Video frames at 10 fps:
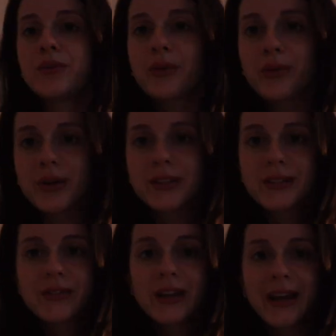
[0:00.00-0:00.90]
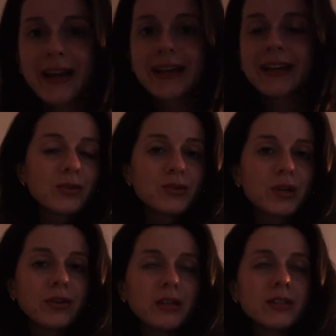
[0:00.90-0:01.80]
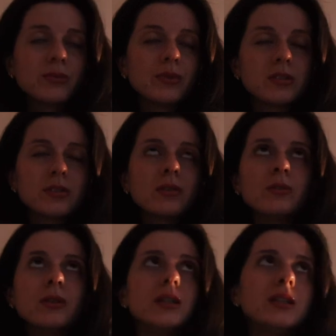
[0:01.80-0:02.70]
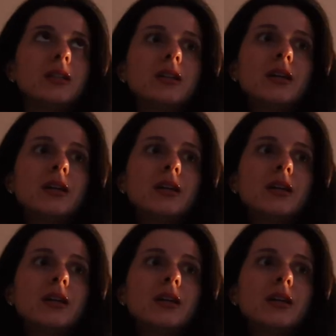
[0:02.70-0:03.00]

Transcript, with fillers: for the rest of the night. Those cookies were so good.